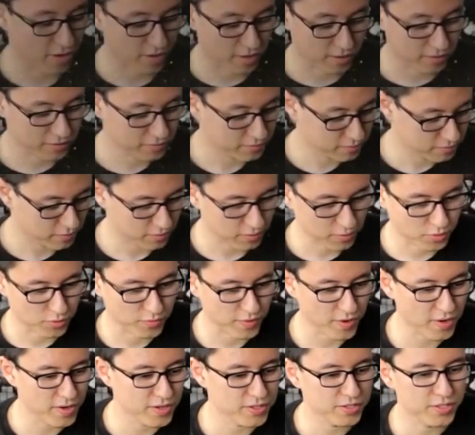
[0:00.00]
all. It was
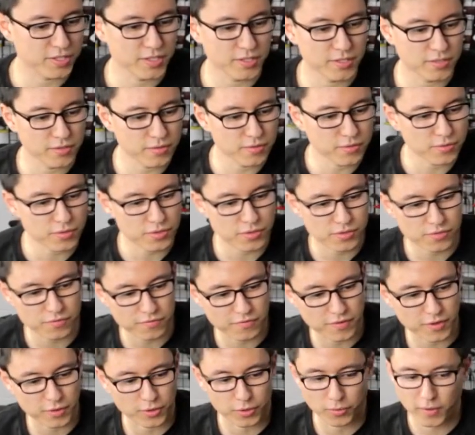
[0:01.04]
very easy to use,
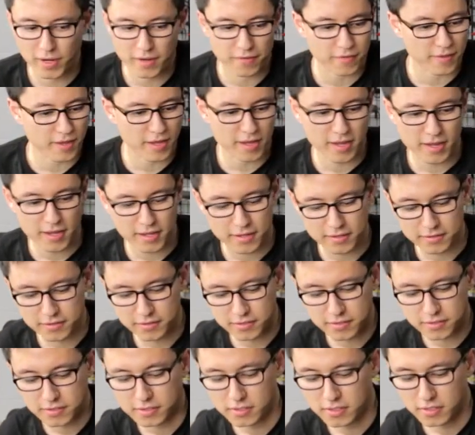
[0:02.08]
felt great in the
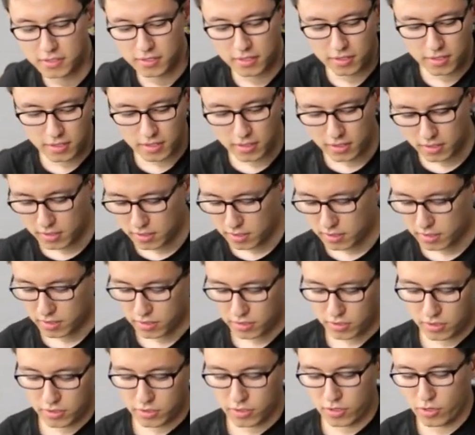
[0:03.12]
hands,
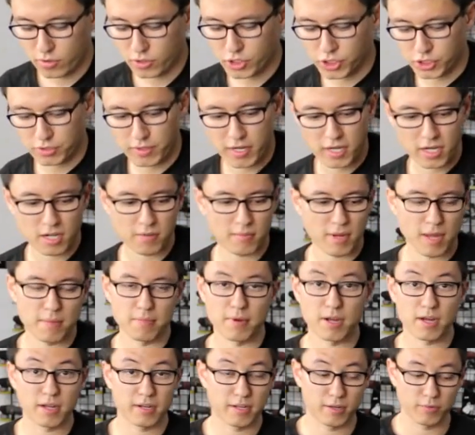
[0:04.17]
no strain on
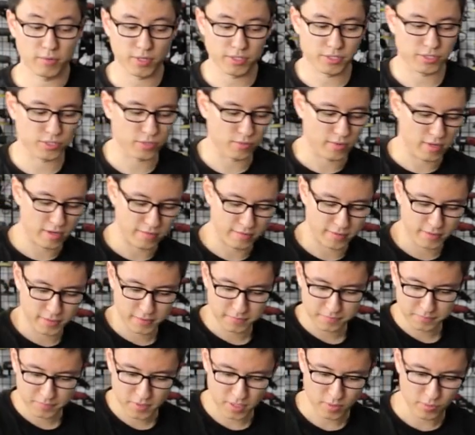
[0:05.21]
my body
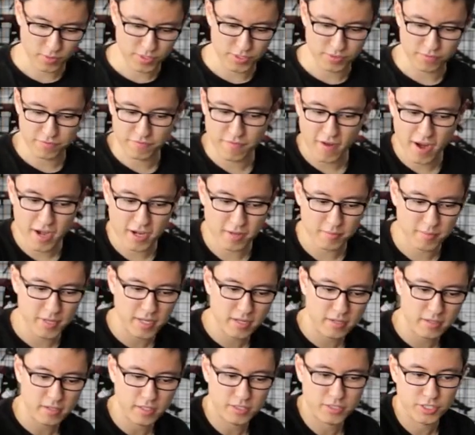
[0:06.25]
whatsoever. It wasn't fighting
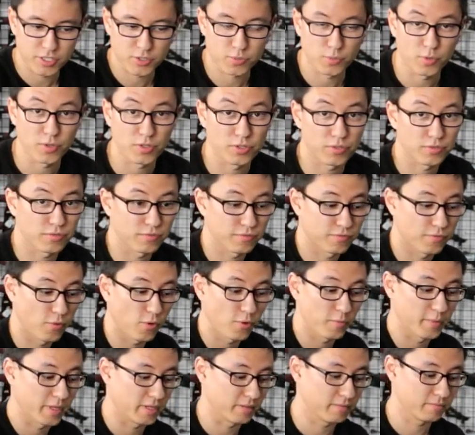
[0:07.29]
me, it just worked
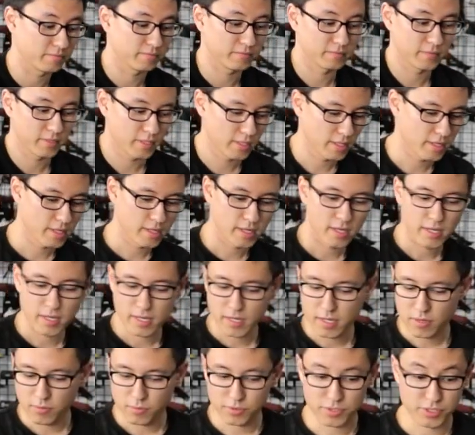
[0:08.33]
for me.
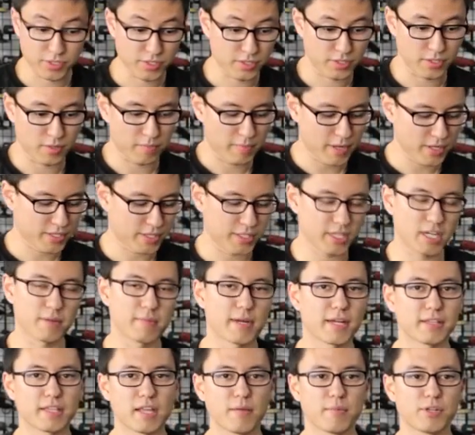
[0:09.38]
Which is the best thing
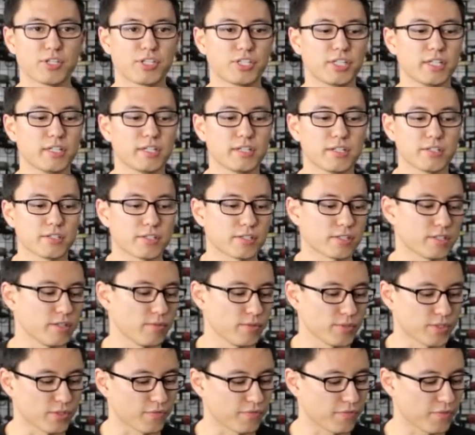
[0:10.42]
about that machine is
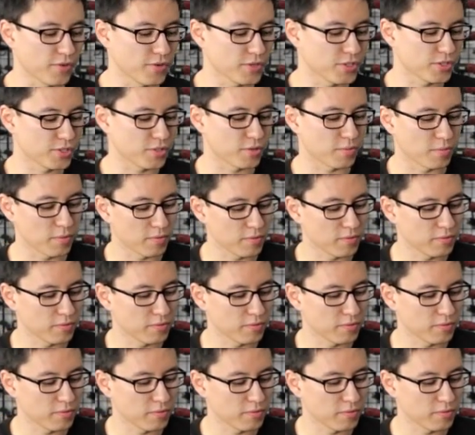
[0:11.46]
it was the first